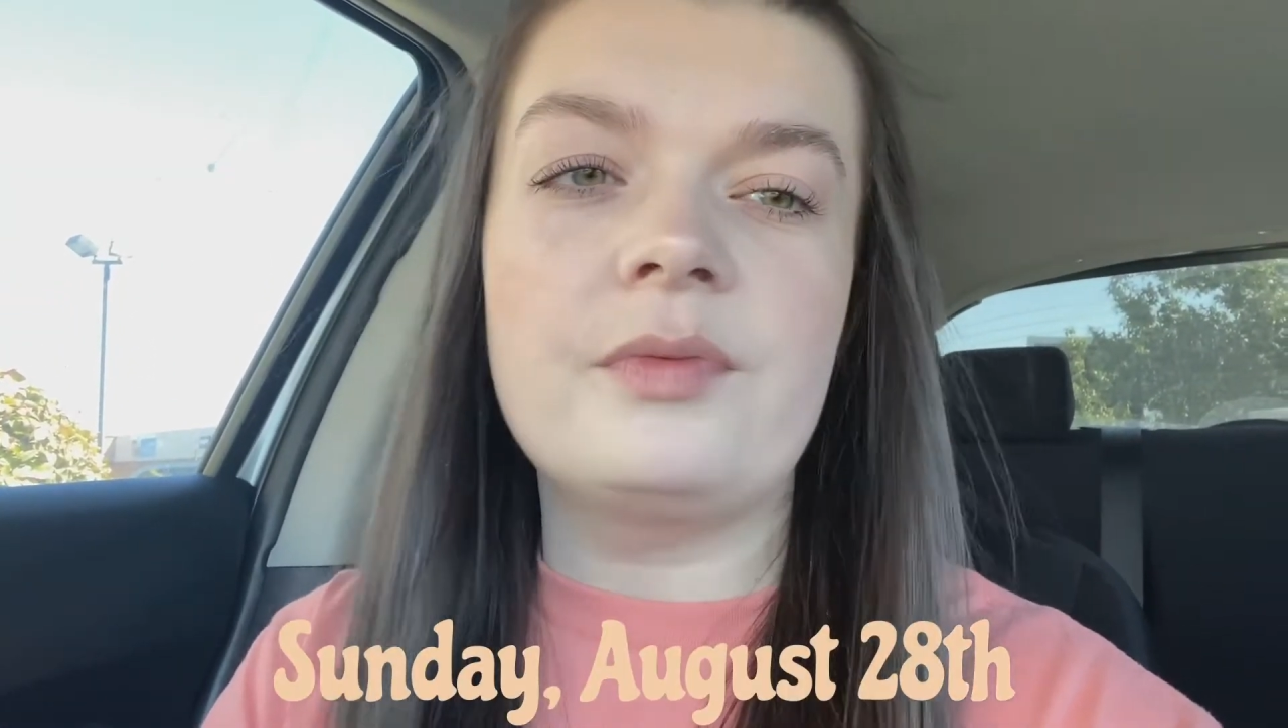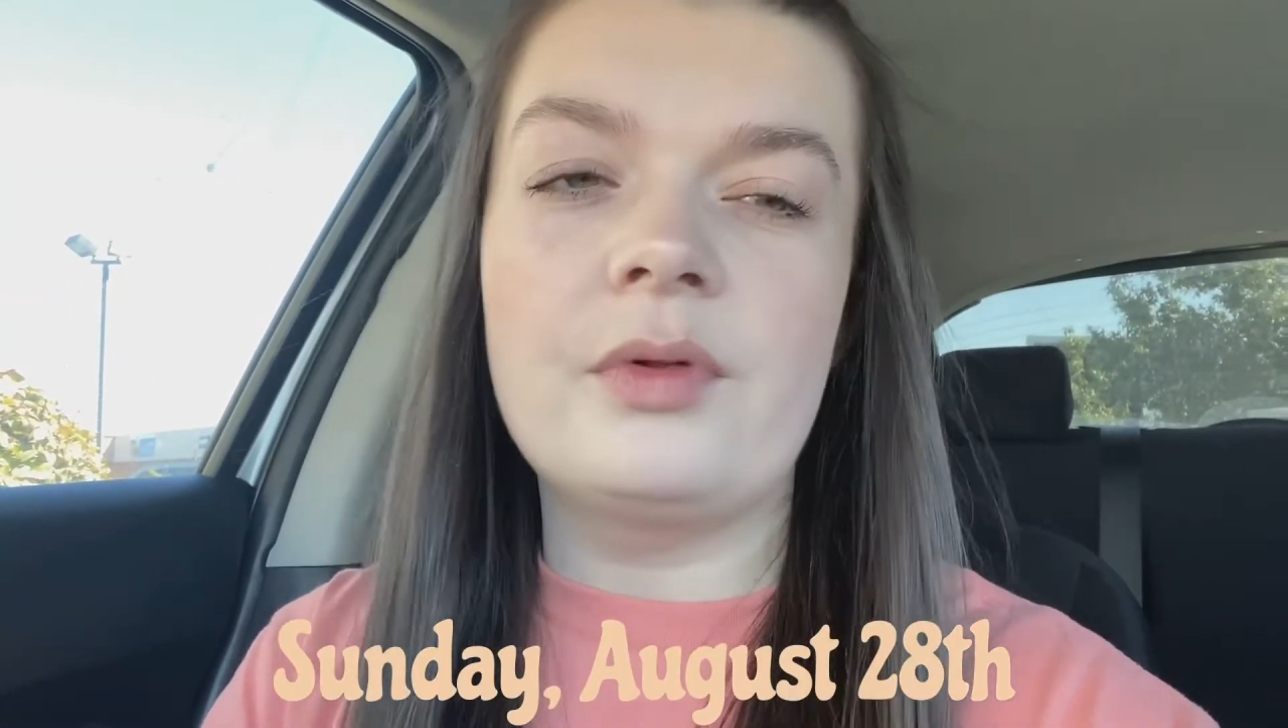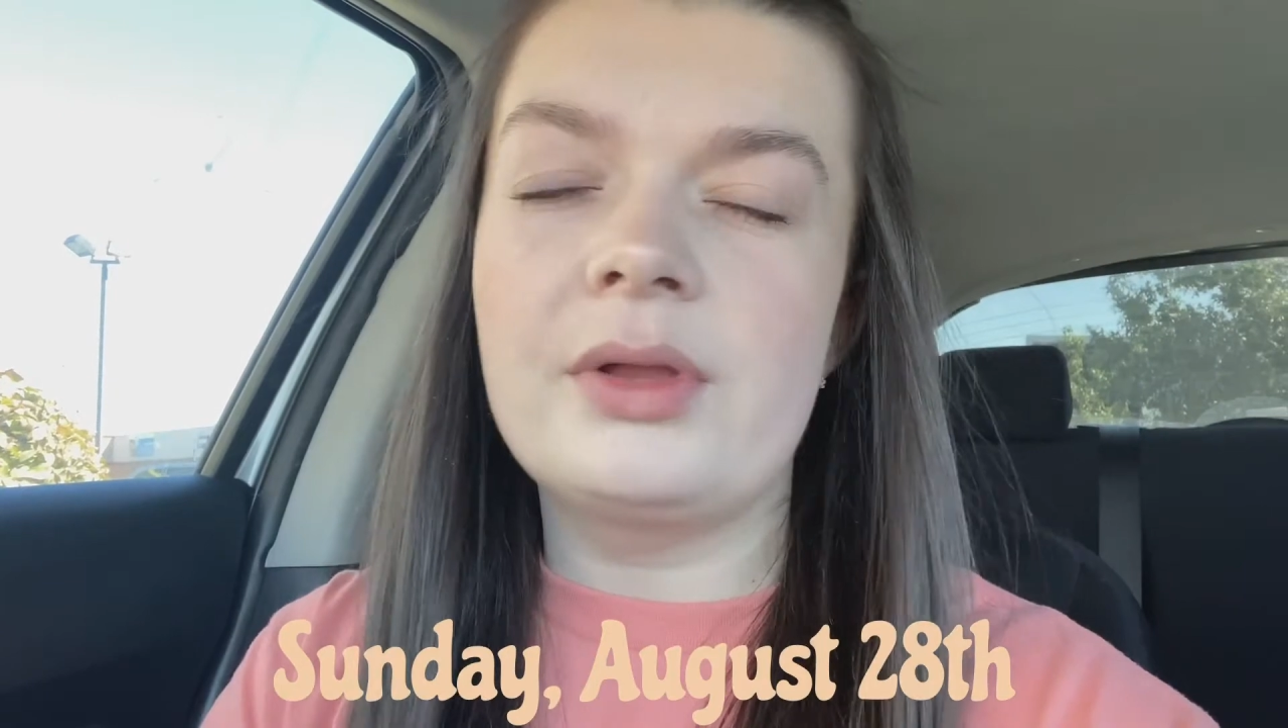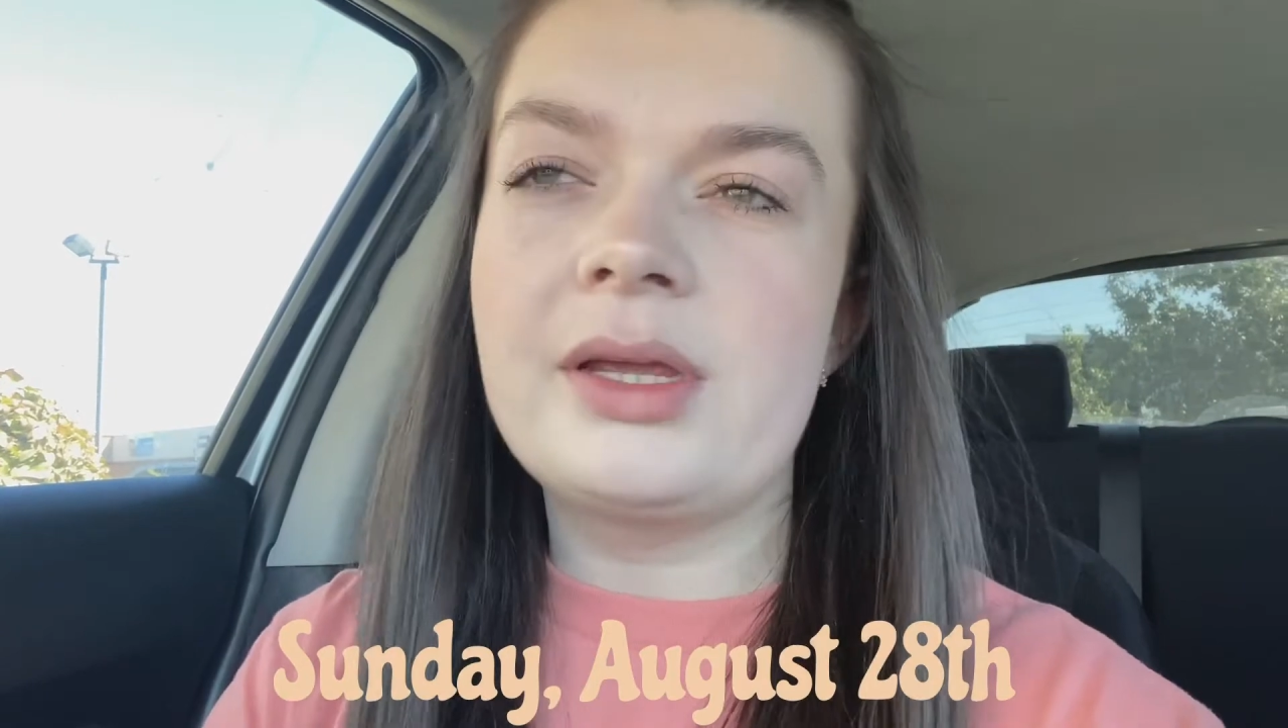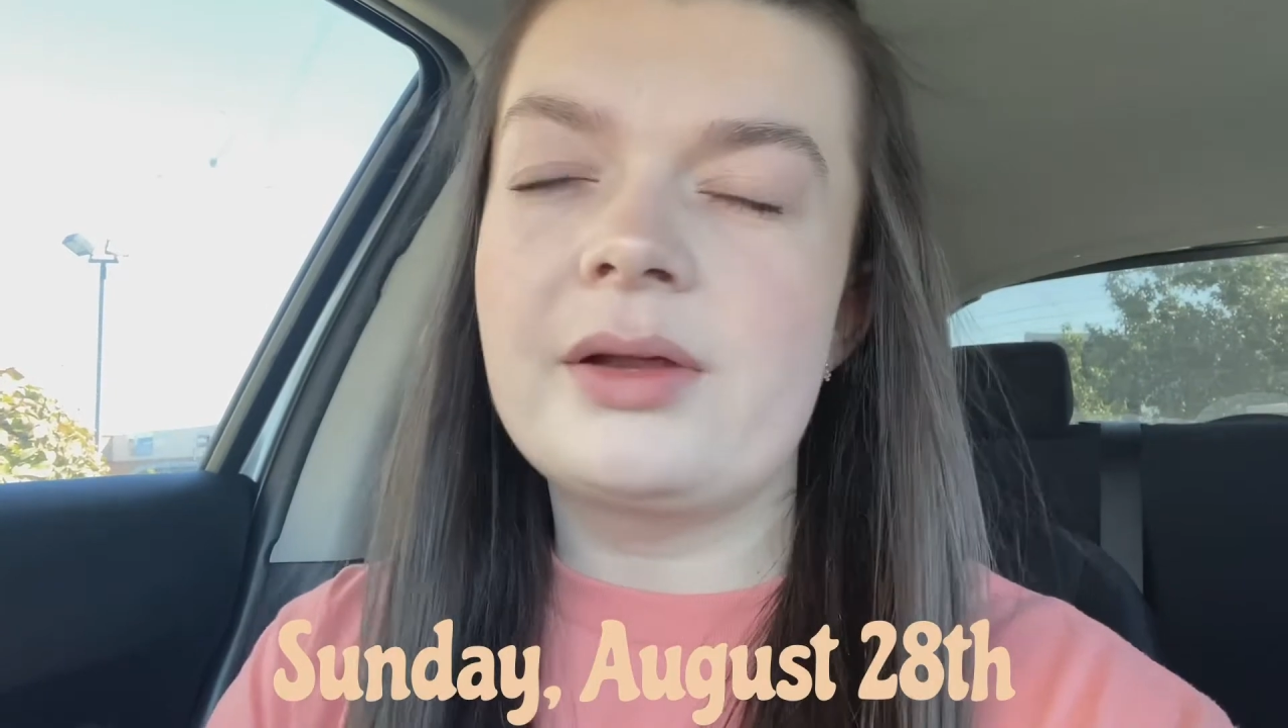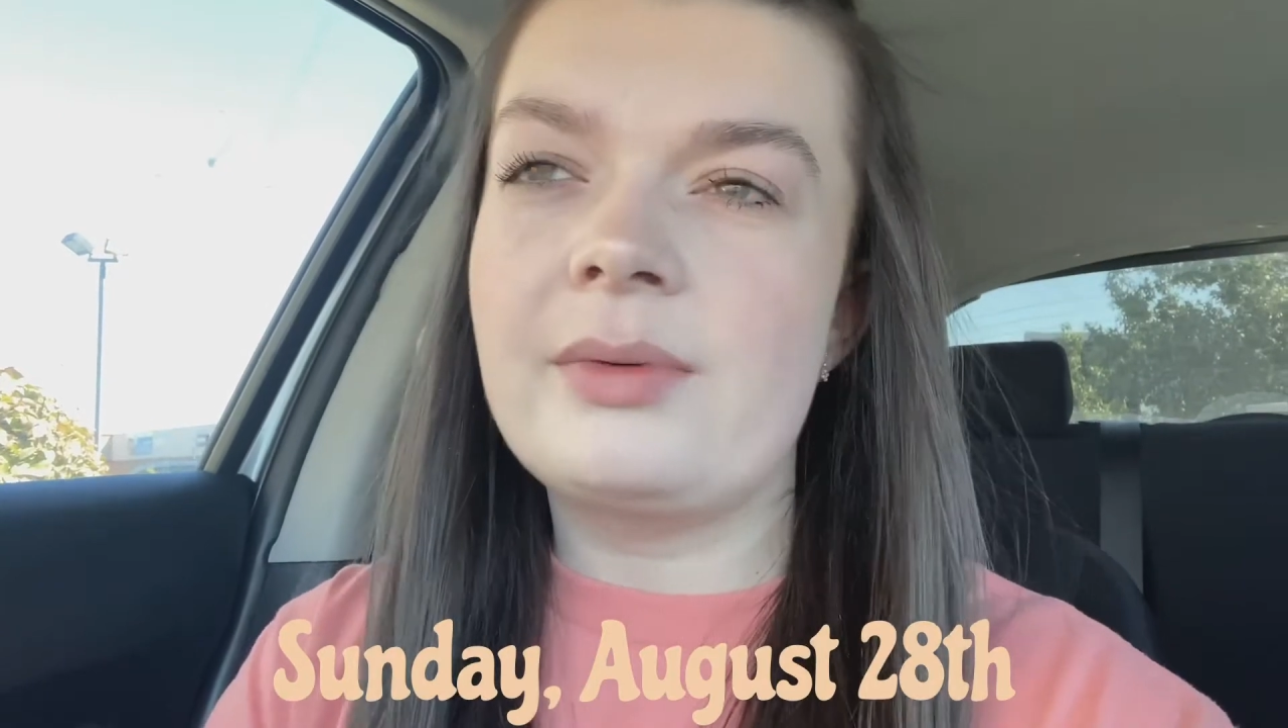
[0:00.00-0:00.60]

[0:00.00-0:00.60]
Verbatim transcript: fully get